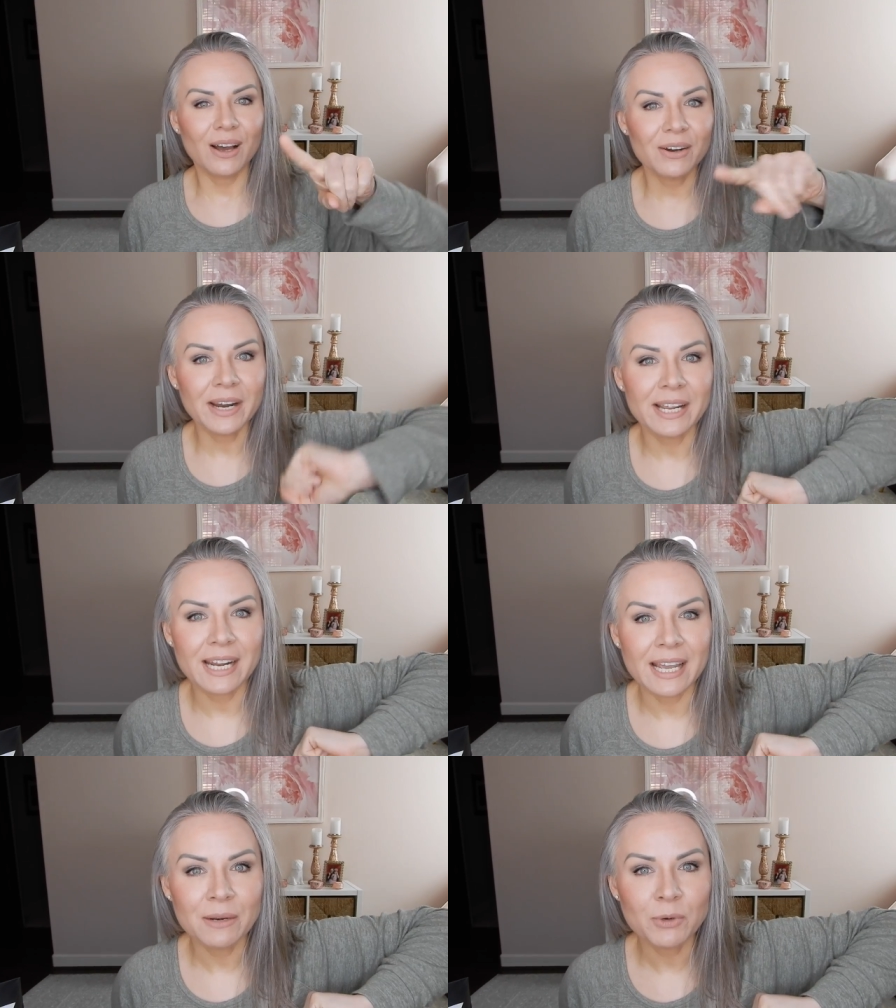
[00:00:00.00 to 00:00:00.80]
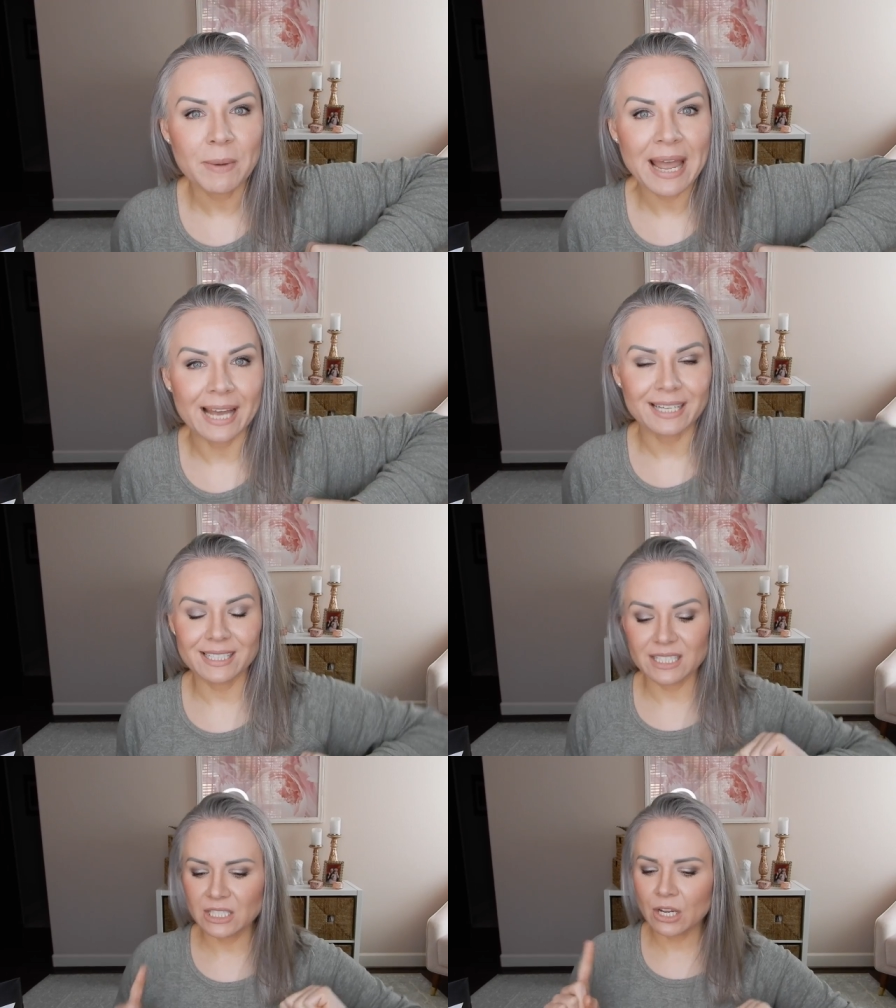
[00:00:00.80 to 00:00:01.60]
All right, and we're
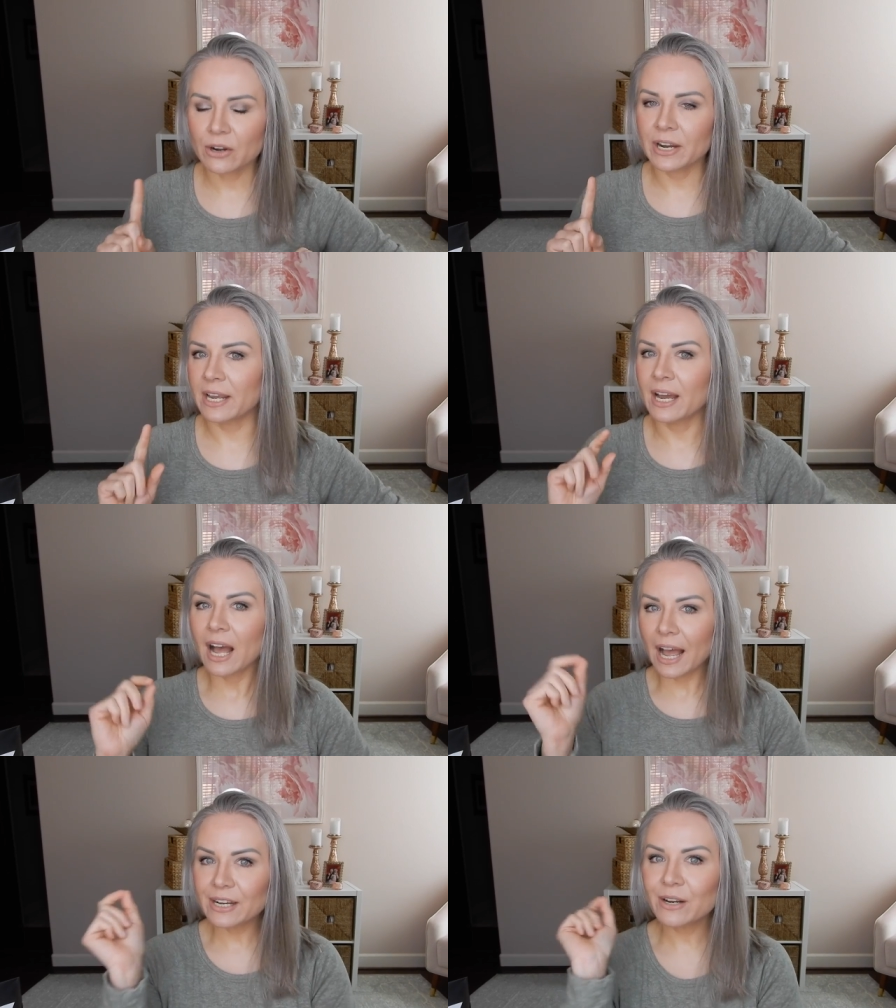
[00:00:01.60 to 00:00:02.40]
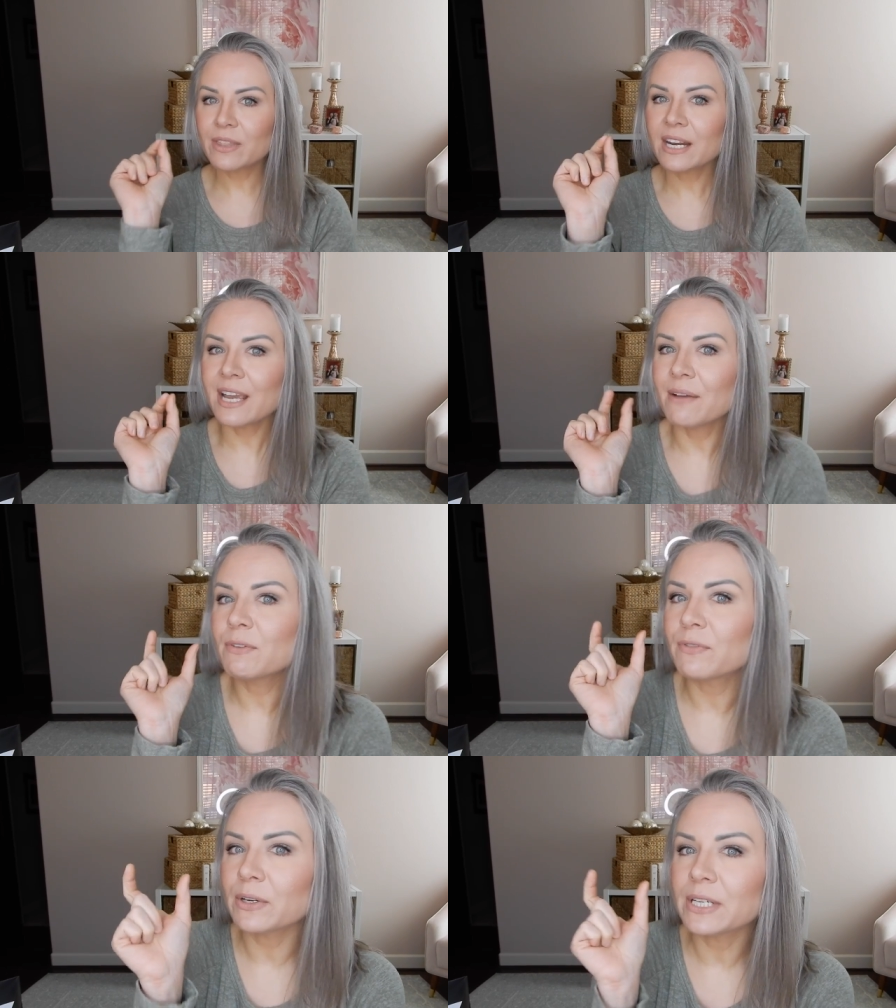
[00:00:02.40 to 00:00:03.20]
back. Sorry, I know that I have
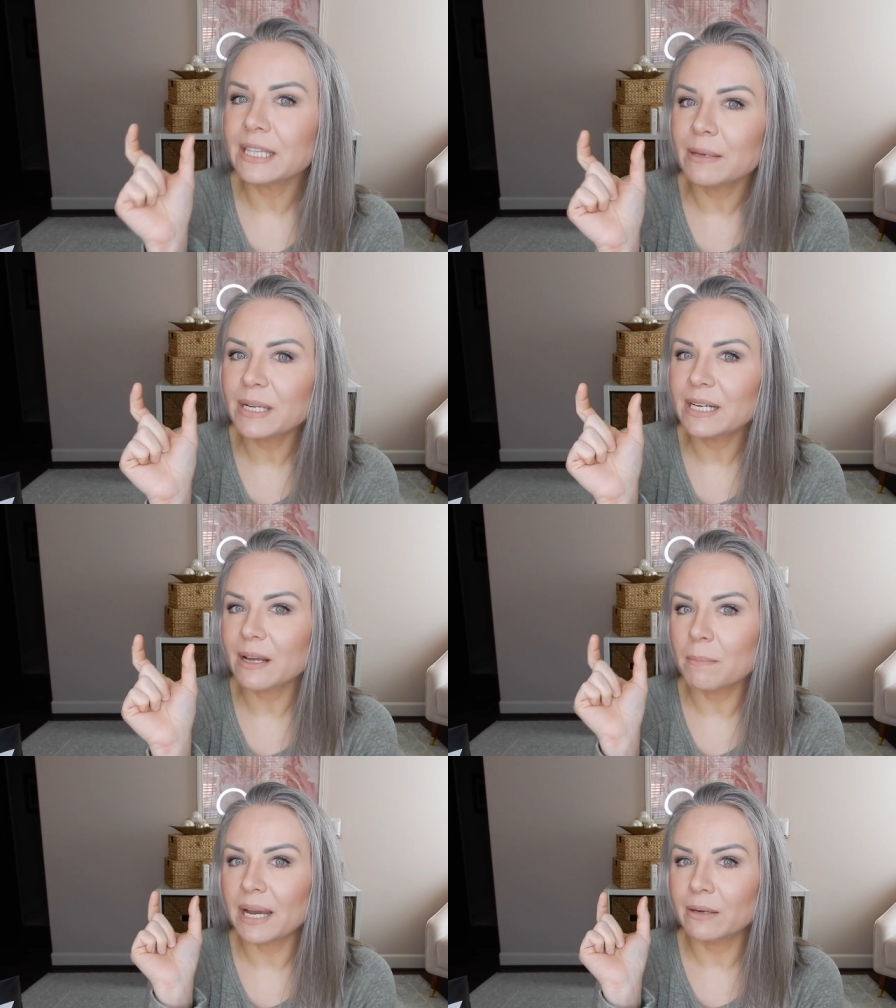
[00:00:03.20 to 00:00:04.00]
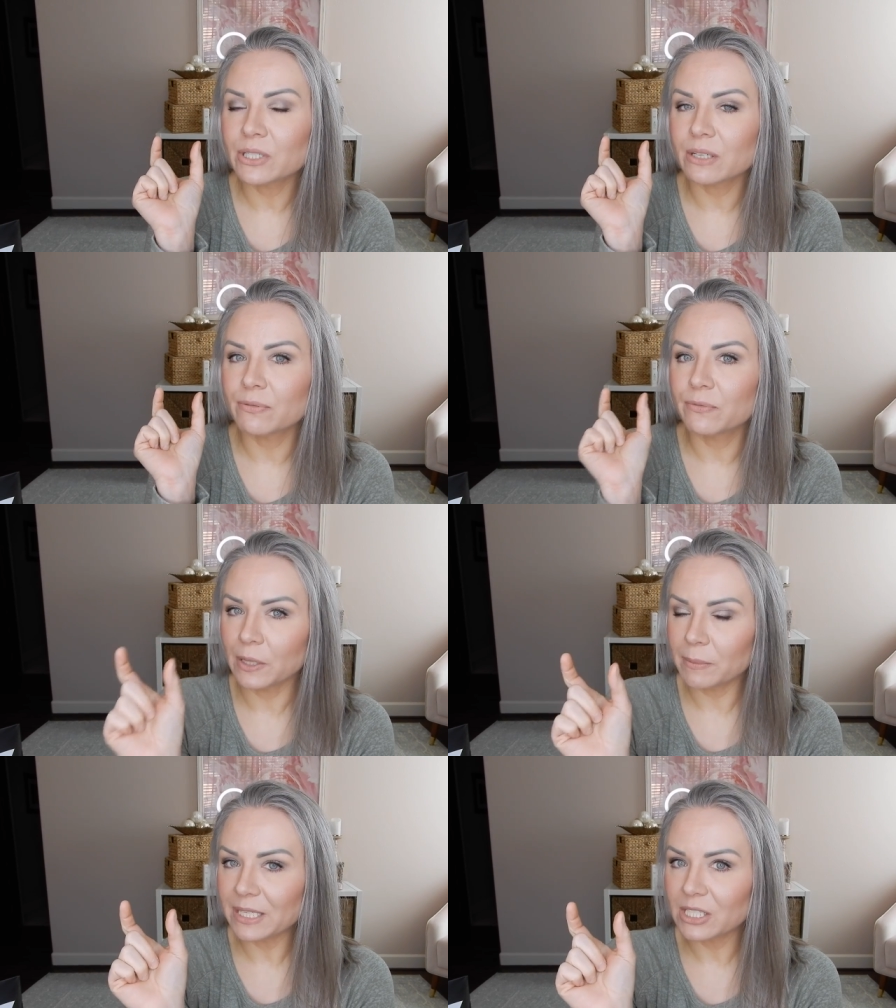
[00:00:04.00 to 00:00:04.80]
a very limited amount of
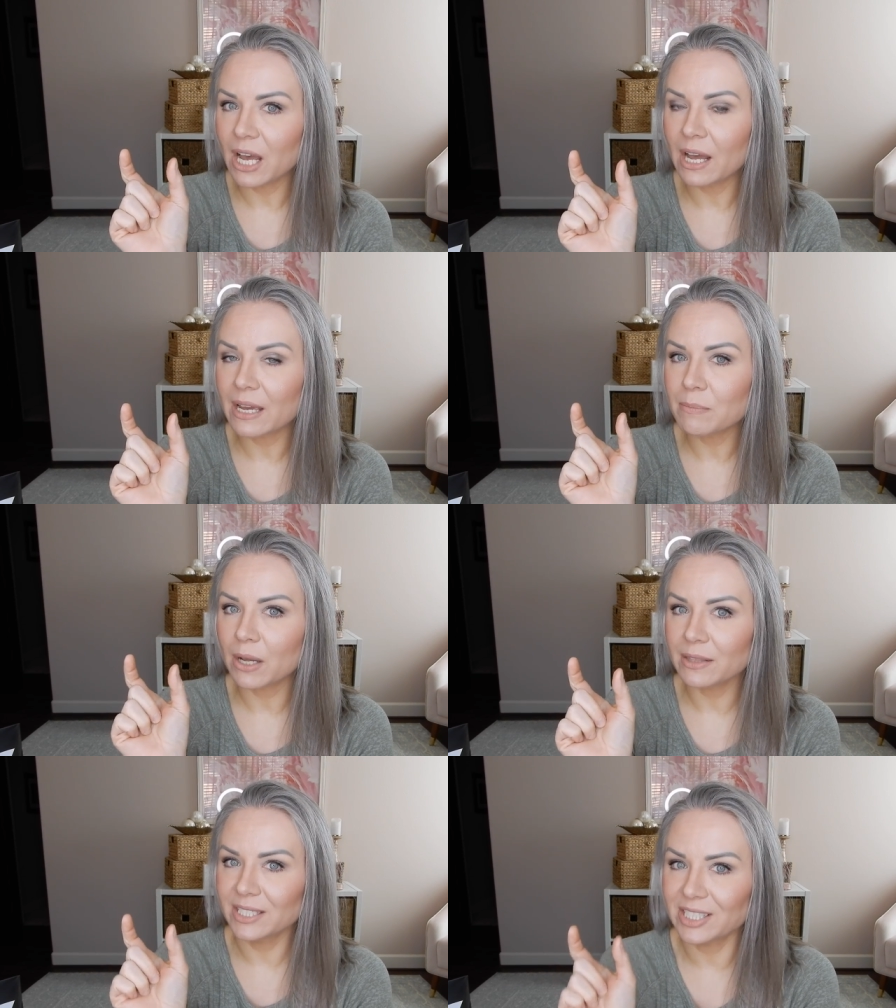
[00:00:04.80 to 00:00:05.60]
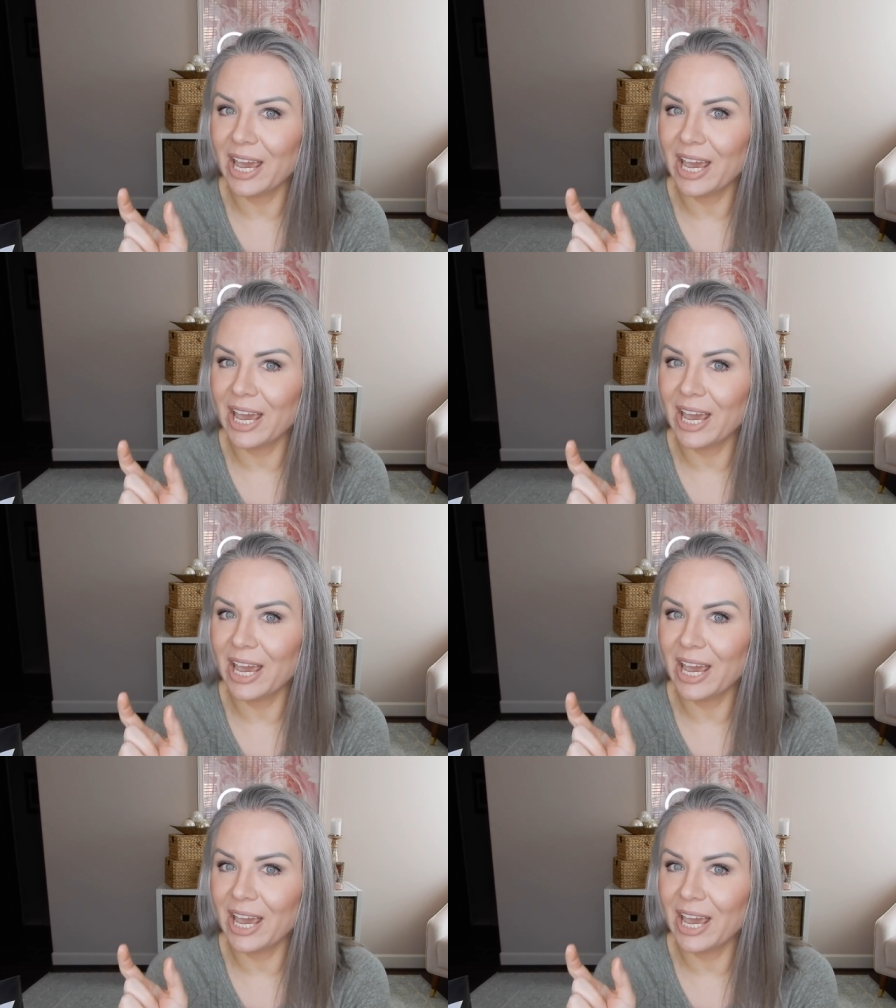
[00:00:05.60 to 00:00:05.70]
filming time on this